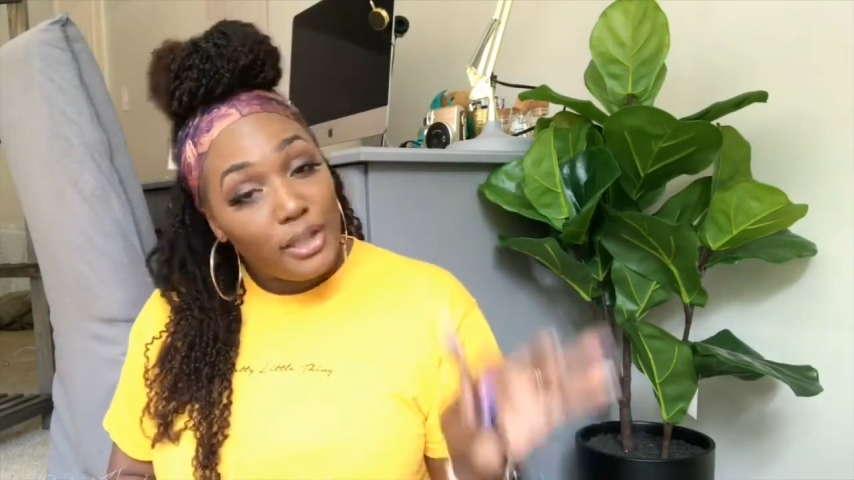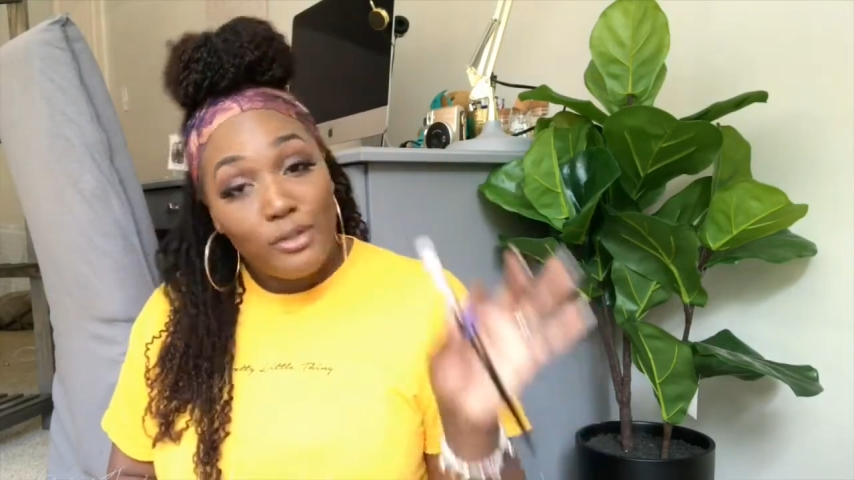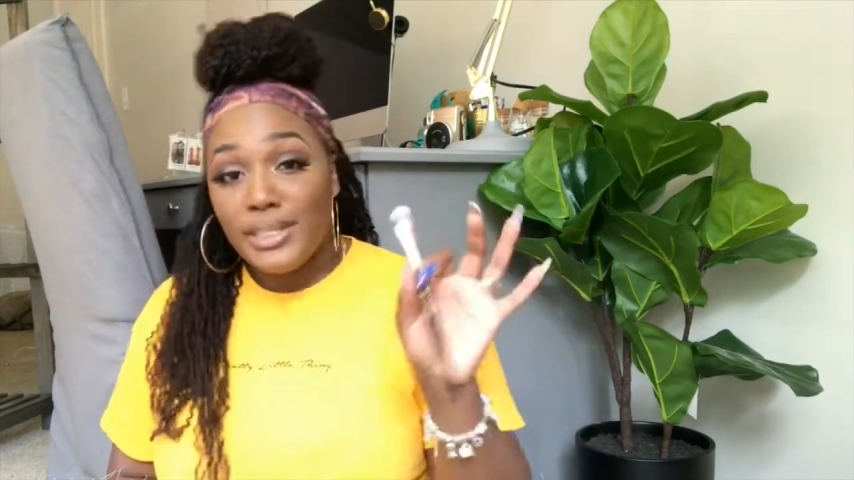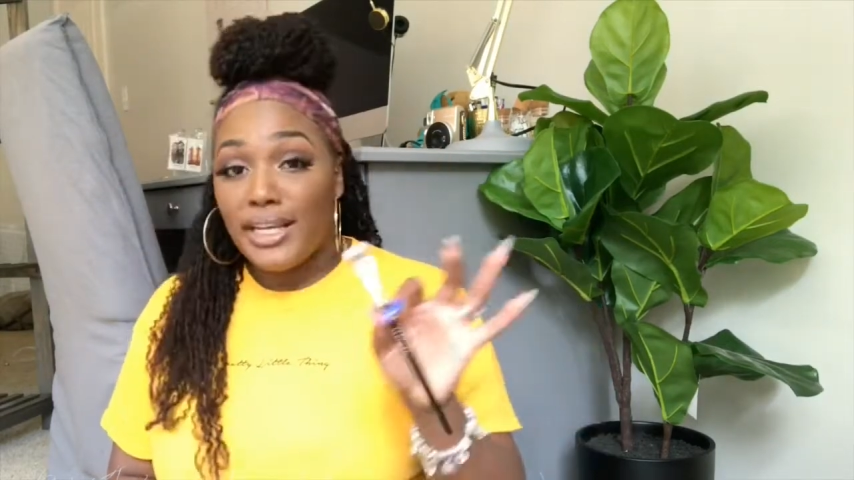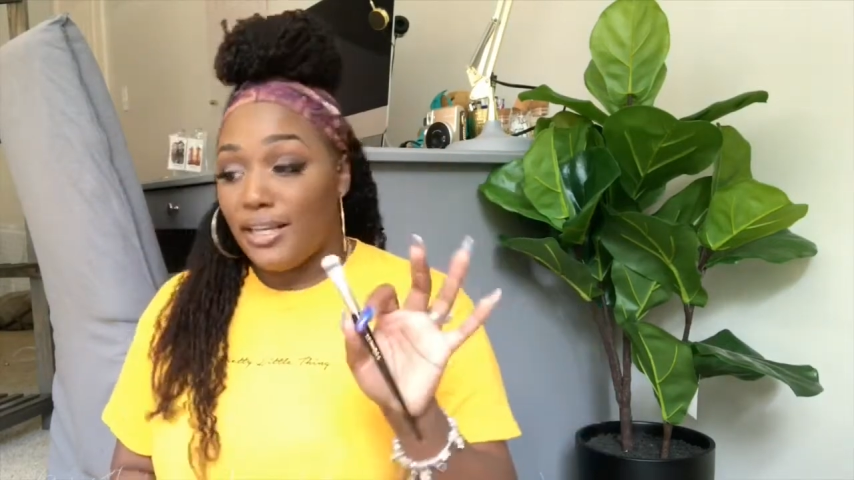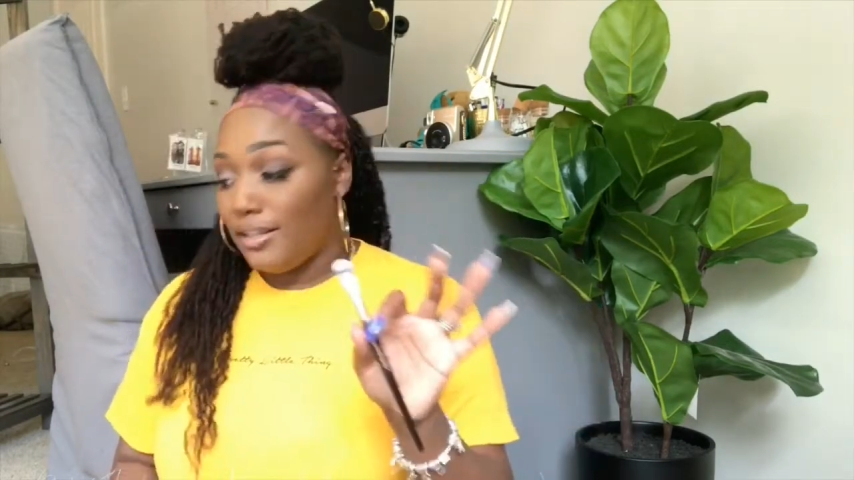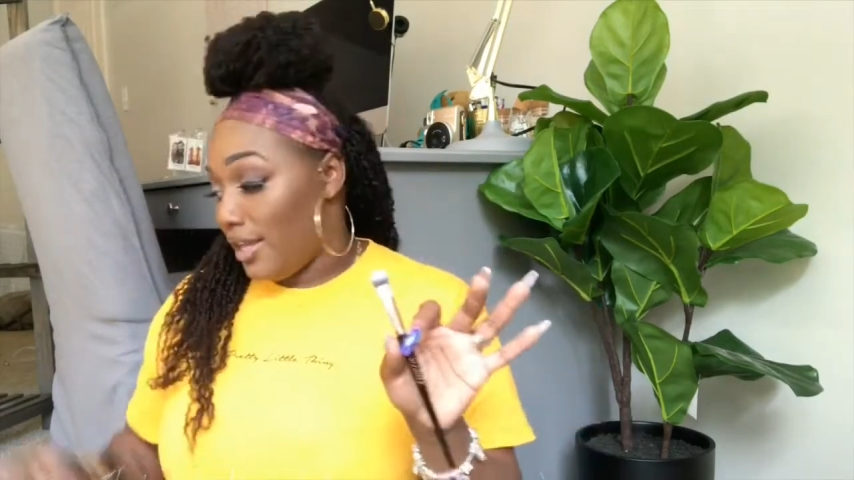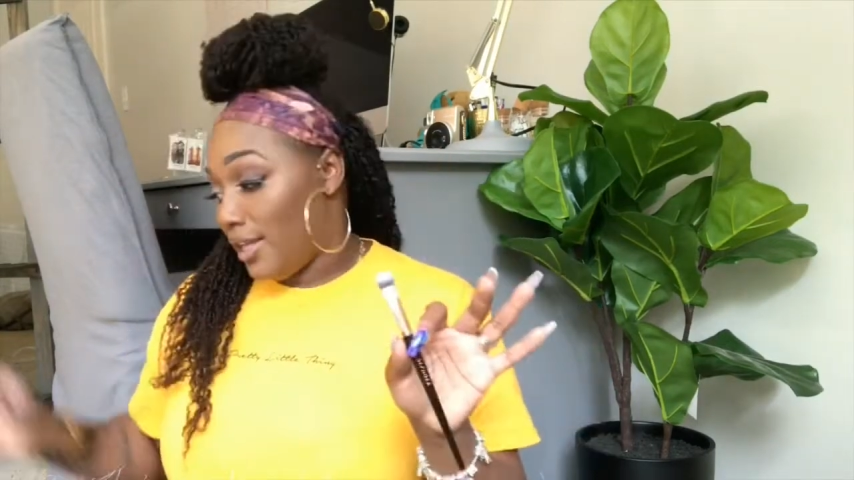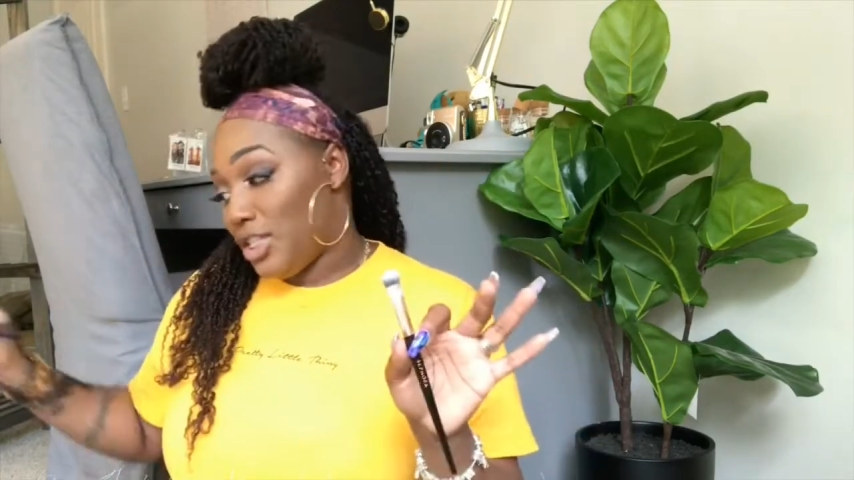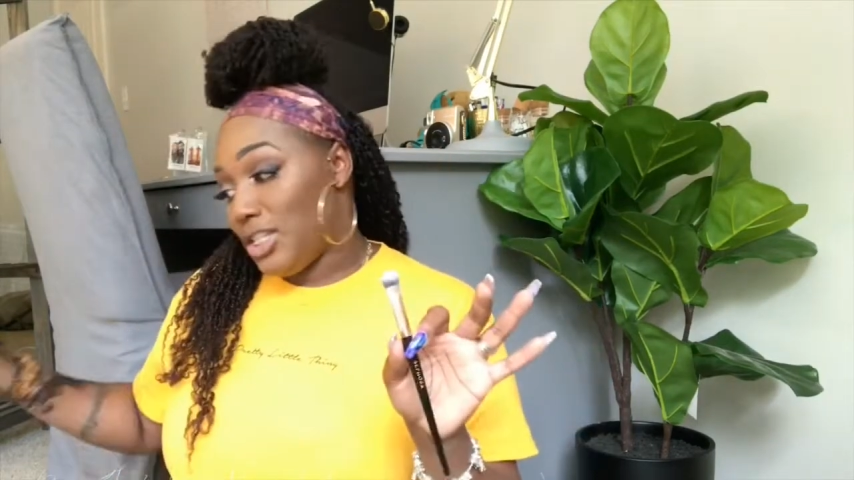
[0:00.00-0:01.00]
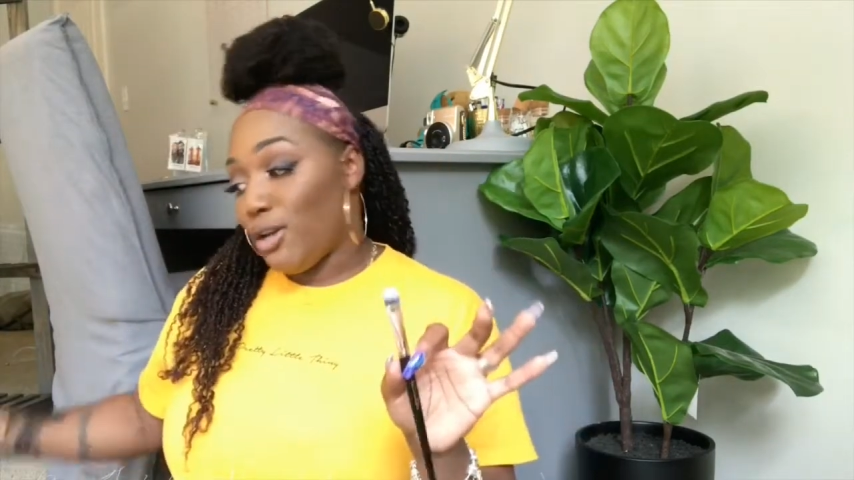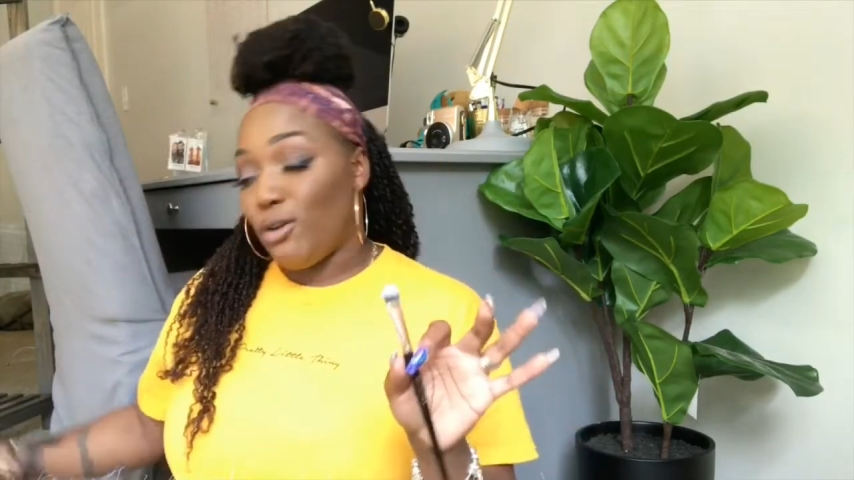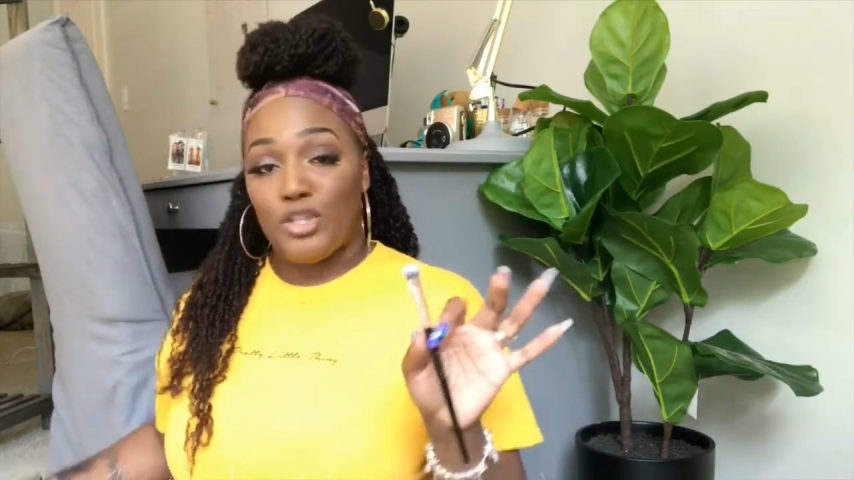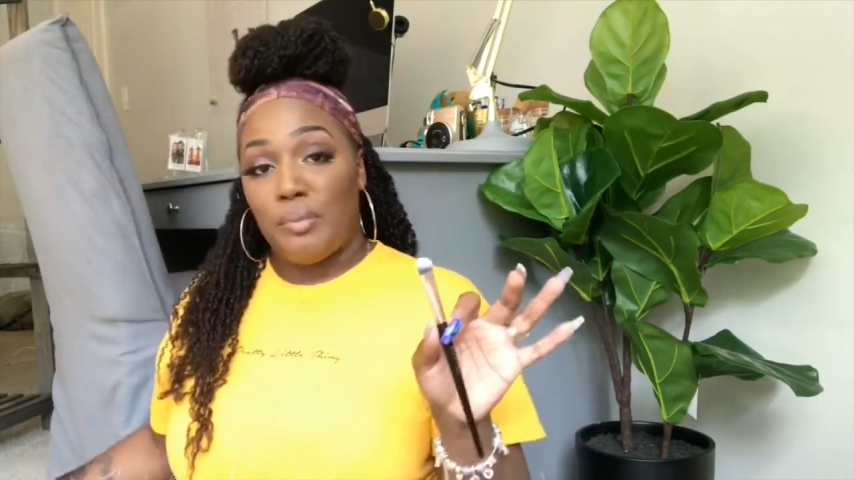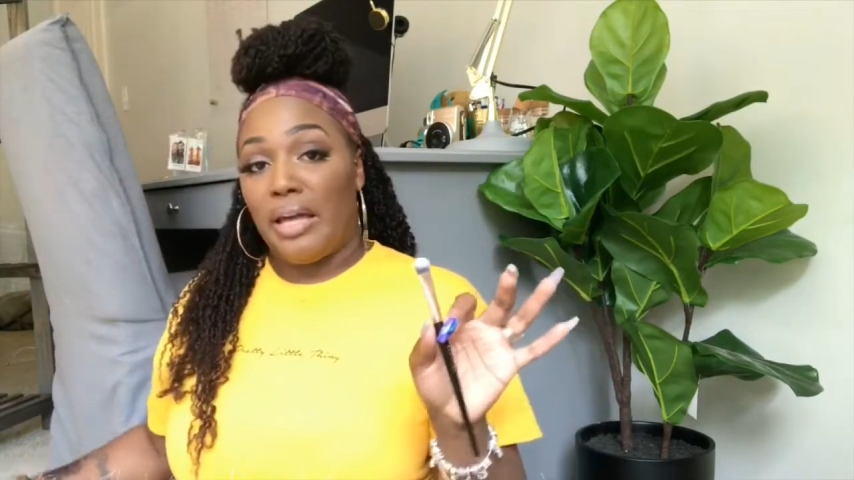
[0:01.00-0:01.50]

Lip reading: Like you said, I just told